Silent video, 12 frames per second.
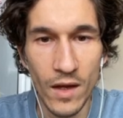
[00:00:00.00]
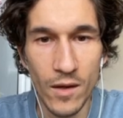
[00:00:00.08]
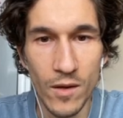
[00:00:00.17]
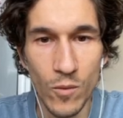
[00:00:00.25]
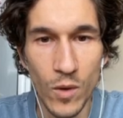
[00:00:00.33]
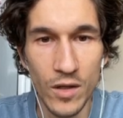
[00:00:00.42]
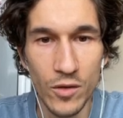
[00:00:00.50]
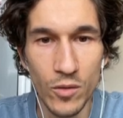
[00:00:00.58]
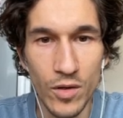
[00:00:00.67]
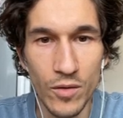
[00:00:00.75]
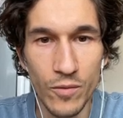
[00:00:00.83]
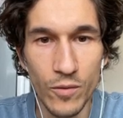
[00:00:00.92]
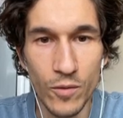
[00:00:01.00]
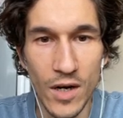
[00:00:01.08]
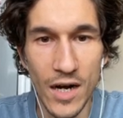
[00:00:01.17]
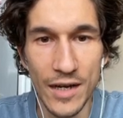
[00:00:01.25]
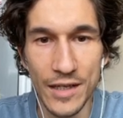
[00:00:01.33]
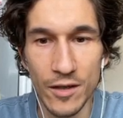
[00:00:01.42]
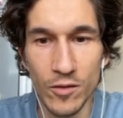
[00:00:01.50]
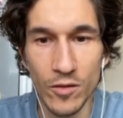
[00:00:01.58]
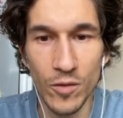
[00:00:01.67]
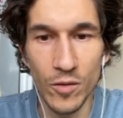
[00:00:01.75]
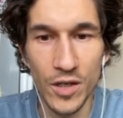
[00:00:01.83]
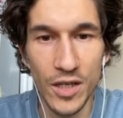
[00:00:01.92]
One, two, three, four. Ah, yeah,
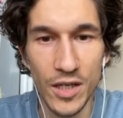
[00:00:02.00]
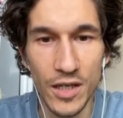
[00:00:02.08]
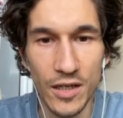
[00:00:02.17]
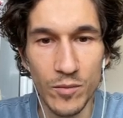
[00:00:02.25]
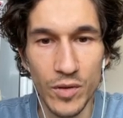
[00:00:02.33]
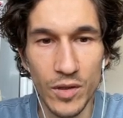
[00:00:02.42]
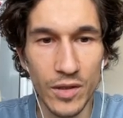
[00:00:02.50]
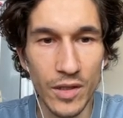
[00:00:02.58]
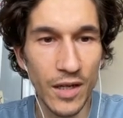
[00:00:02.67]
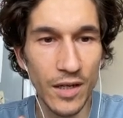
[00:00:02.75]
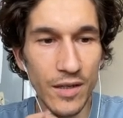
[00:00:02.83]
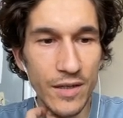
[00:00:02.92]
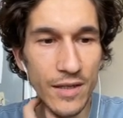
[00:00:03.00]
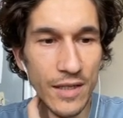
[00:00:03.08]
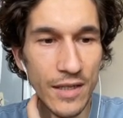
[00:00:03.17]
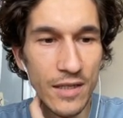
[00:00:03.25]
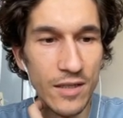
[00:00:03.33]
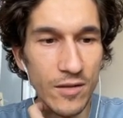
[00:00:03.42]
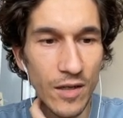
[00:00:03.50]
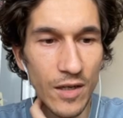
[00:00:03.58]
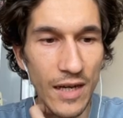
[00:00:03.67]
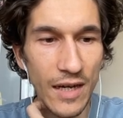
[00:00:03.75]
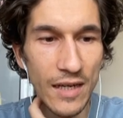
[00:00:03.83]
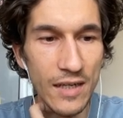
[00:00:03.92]
no, he can build another thing.
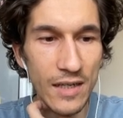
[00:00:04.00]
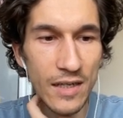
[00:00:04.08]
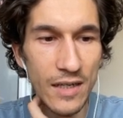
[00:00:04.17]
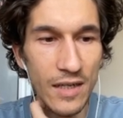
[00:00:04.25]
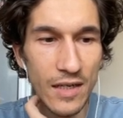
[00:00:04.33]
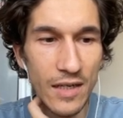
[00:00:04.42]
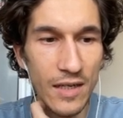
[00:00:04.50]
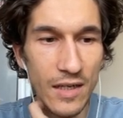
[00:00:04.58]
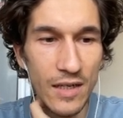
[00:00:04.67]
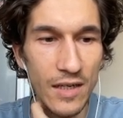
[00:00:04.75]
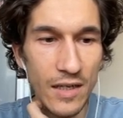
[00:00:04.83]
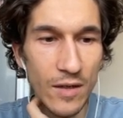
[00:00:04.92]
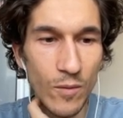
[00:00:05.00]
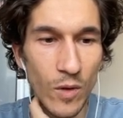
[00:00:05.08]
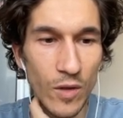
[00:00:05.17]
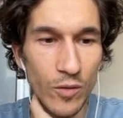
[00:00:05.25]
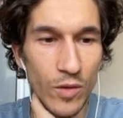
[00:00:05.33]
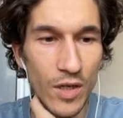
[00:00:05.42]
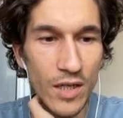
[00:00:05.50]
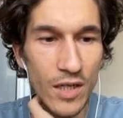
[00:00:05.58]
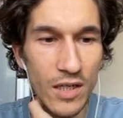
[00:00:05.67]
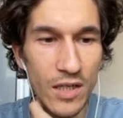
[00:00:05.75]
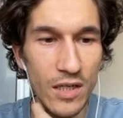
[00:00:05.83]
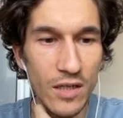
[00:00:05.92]
Okay. One, two,
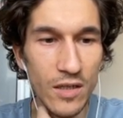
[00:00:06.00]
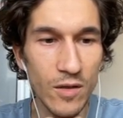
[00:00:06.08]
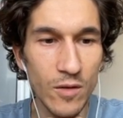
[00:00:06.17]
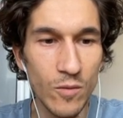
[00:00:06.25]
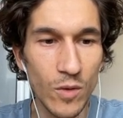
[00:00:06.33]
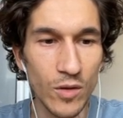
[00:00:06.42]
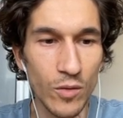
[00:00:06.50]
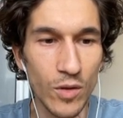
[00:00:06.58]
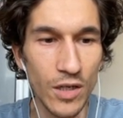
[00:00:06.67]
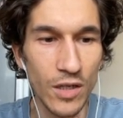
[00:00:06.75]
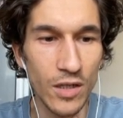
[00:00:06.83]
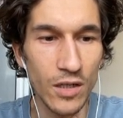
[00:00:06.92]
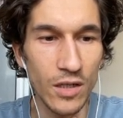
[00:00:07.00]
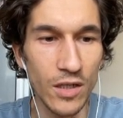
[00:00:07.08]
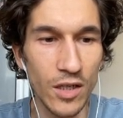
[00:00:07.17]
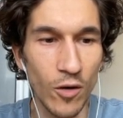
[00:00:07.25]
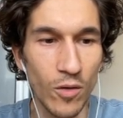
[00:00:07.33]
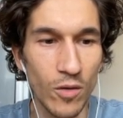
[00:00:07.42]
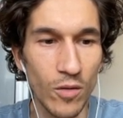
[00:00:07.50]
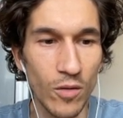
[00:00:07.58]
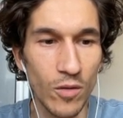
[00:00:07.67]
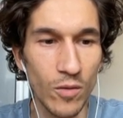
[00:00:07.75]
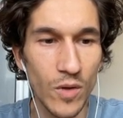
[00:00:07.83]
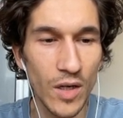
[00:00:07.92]
three. One, two, three. No,
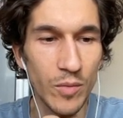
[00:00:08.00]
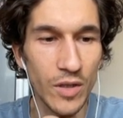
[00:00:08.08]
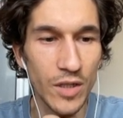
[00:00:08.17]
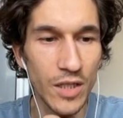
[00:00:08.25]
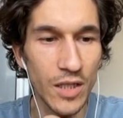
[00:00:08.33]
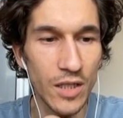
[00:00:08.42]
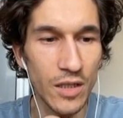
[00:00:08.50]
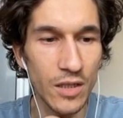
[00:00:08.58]
can build a city.